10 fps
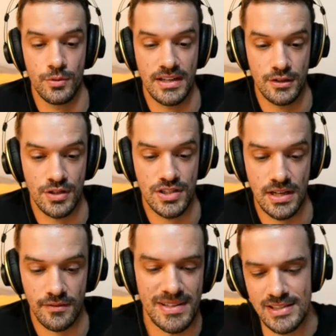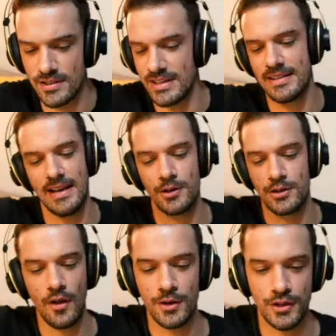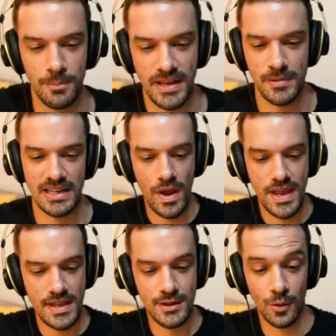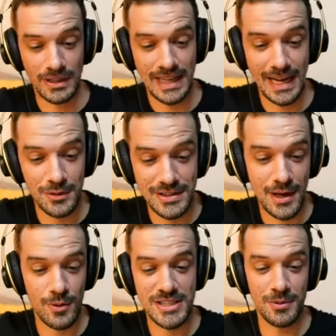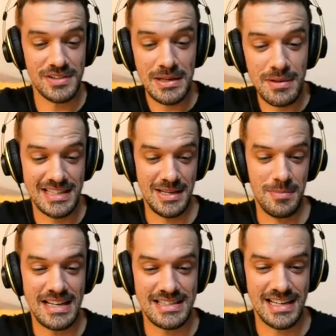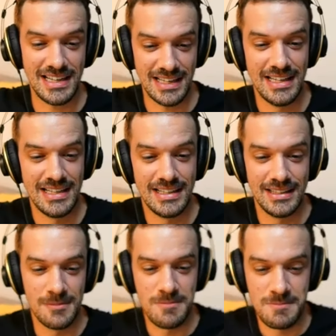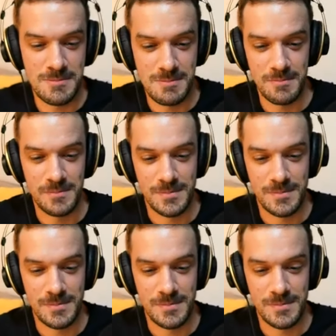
doing it yourself. That's an entire other topic, but we don't sure. like no, to no, take no. responsibility, basically. It's a